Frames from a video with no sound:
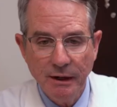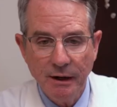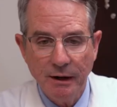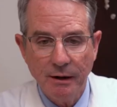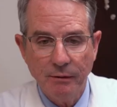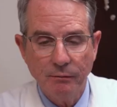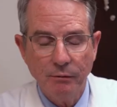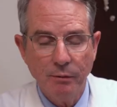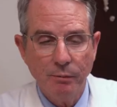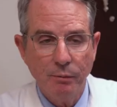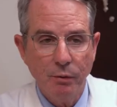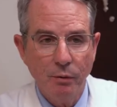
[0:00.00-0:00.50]
a
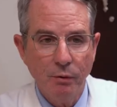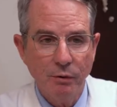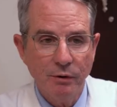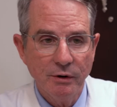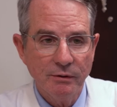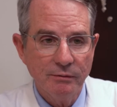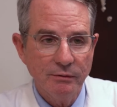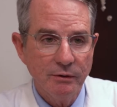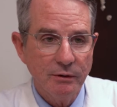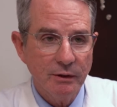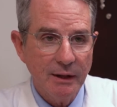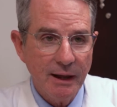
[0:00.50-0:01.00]
report
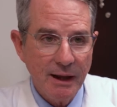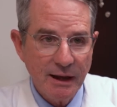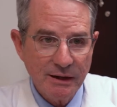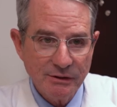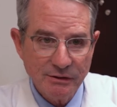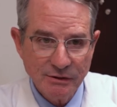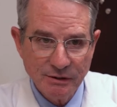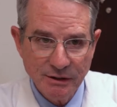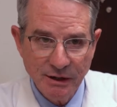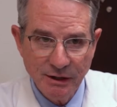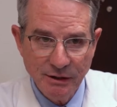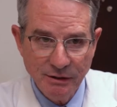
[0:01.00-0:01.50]
of the
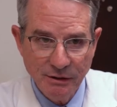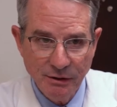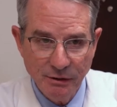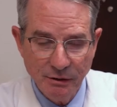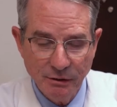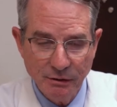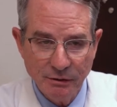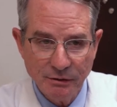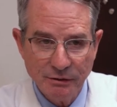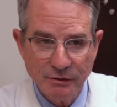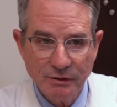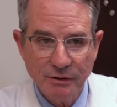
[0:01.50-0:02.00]
last 10
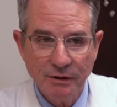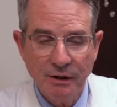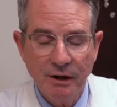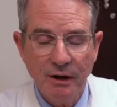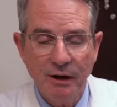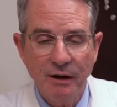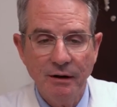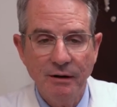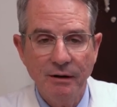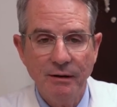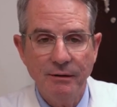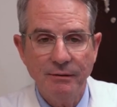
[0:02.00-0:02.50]
years
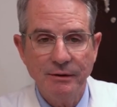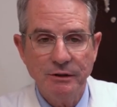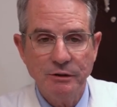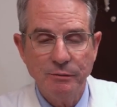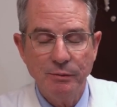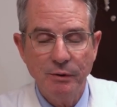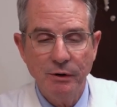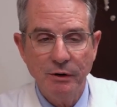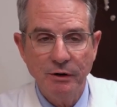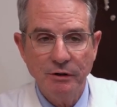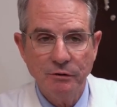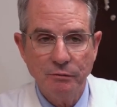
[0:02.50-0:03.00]
of
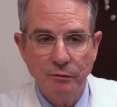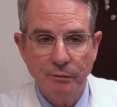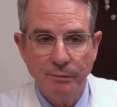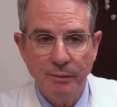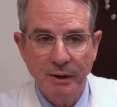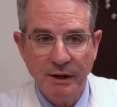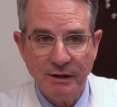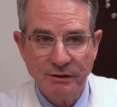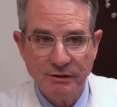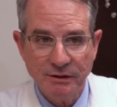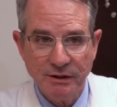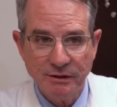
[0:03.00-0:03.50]
experience with
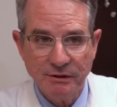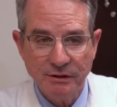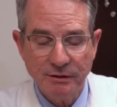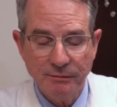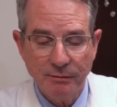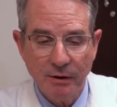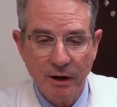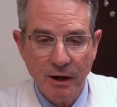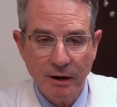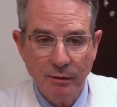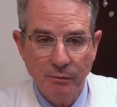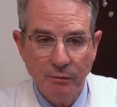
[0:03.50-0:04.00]
pectus
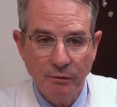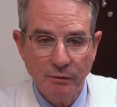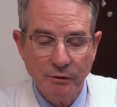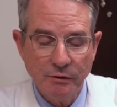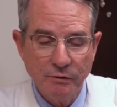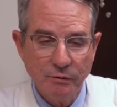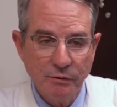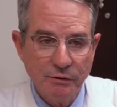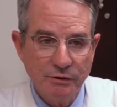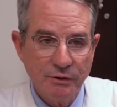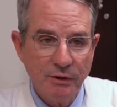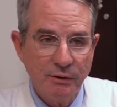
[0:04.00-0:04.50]
excavatum,
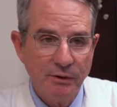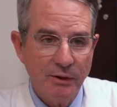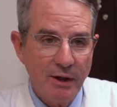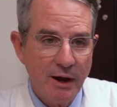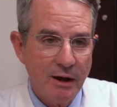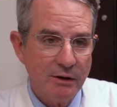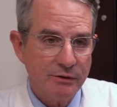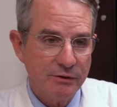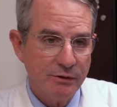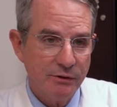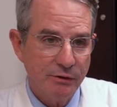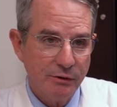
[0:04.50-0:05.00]
which was
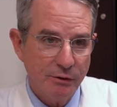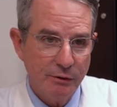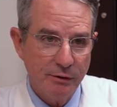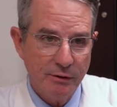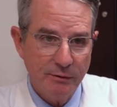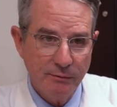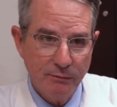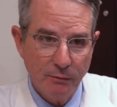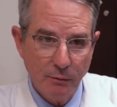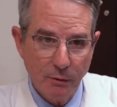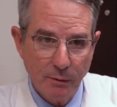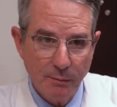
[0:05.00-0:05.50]

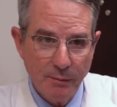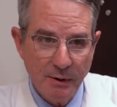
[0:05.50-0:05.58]
1,034